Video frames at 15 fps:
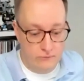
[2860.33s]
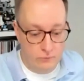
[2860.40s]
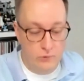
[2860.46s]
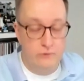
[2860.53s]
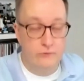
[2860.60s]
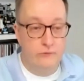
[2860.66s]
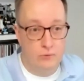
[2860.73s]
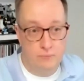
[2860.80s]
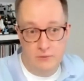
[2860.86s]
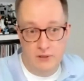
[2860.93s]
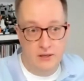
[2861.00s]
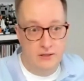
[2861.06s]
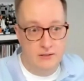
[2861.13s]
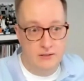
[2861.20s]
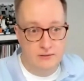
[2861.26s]
will fall
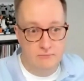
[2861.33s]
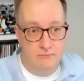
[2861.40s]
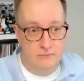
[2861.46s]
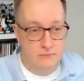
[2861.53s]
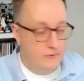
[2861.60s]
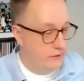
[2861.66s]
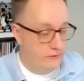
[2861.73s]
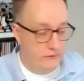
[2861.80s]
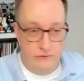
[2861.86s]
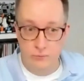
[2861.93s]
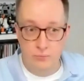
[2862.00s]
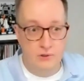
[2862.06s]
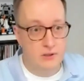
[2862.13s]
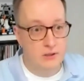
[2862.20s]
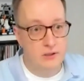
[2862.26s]
behind. That's
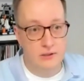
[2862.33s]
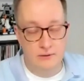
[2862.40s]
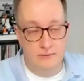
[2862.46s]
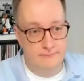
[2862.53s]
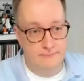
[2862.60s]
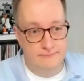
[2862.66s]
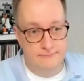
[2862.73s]
super clear.